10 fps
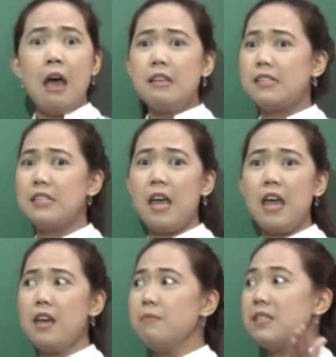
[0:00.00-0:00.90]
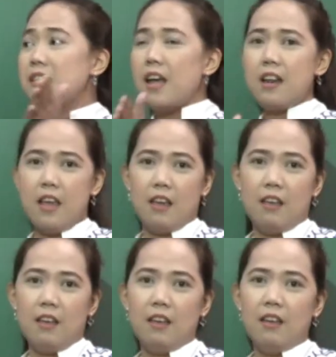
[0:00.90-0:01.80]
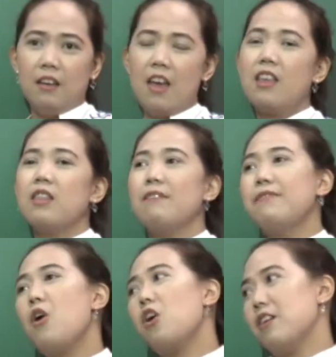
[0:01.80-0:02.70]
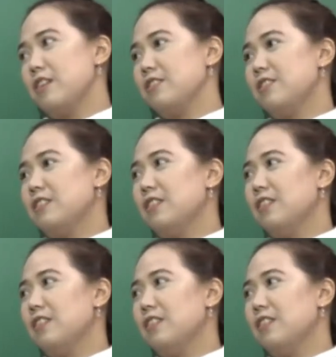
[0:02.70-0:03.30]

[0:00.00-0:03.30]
same setting in the forest,